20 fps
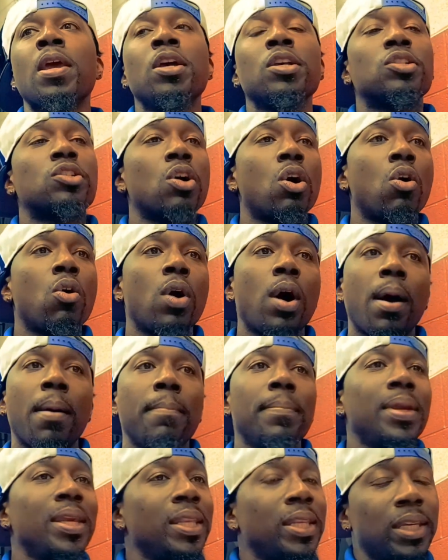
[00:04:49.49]
So
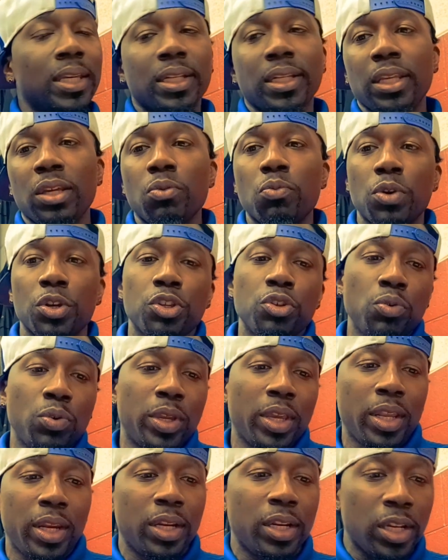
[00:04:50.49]
immediately when you
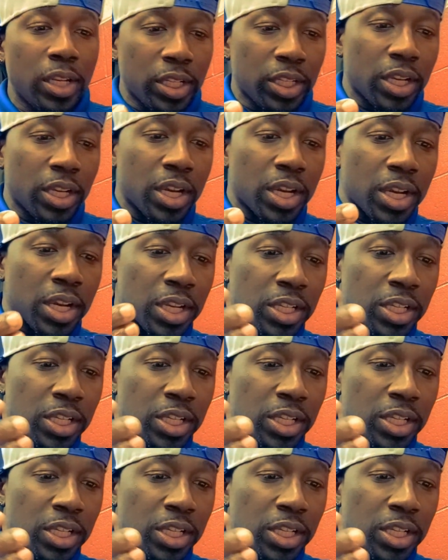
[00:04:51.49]
get in a,